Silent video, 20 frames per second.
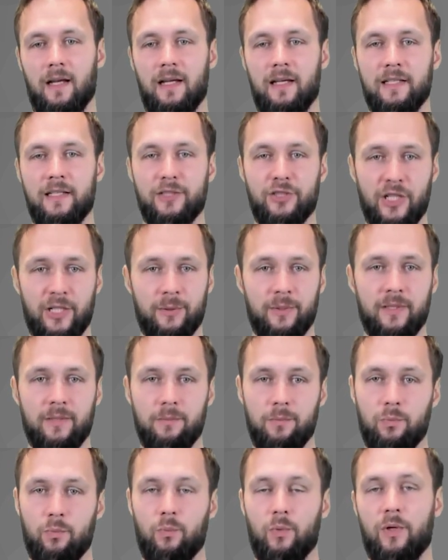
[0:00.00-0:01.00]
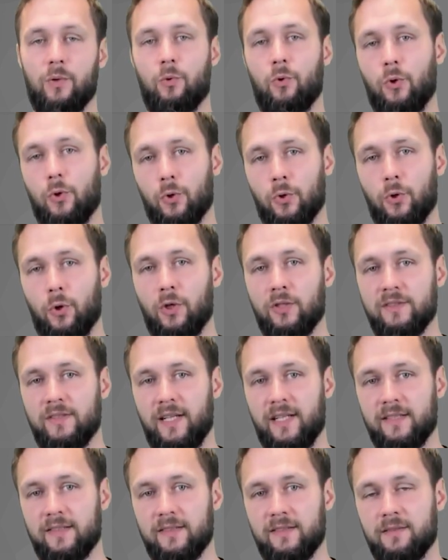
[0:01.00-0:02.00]
In general, a wrong
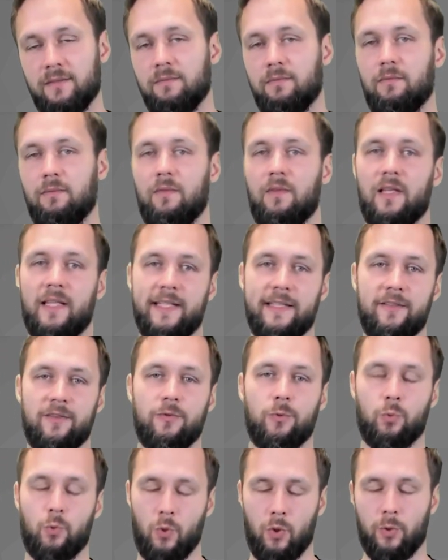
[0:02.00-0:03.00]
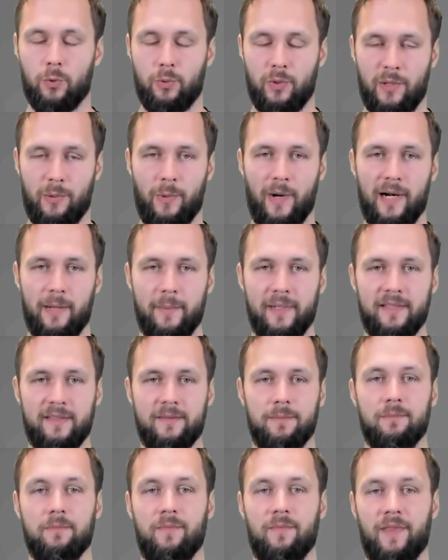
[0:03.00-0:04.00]
context leads to wrong
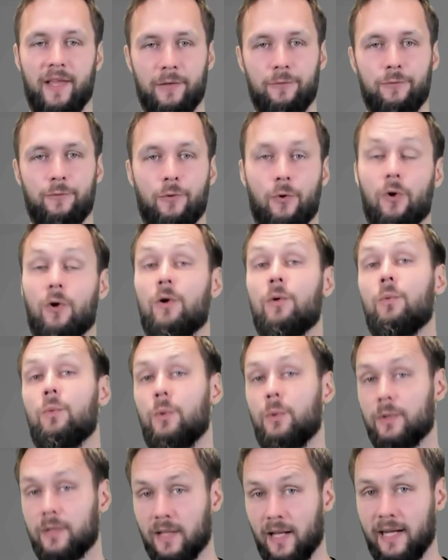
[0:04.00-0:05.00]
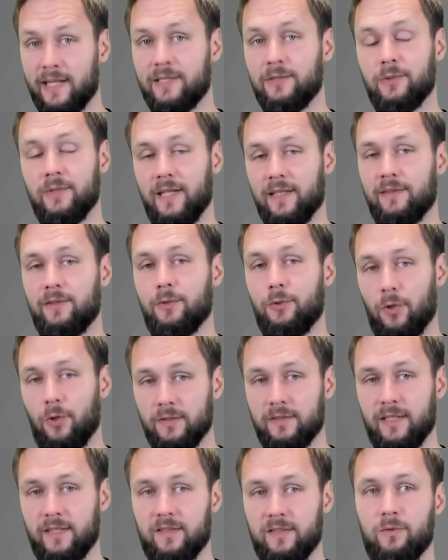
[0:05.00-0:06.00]
requirements. Therefore, we would like to get the
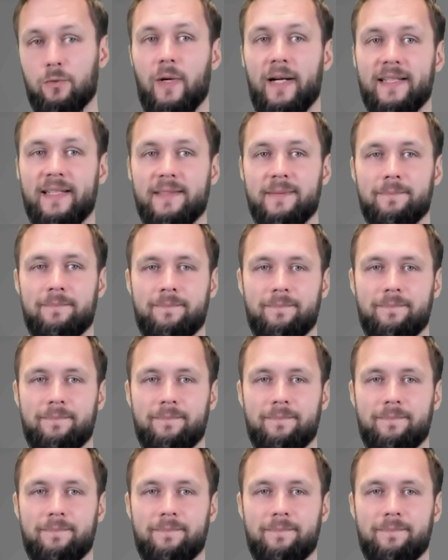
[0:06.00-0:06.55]
context right.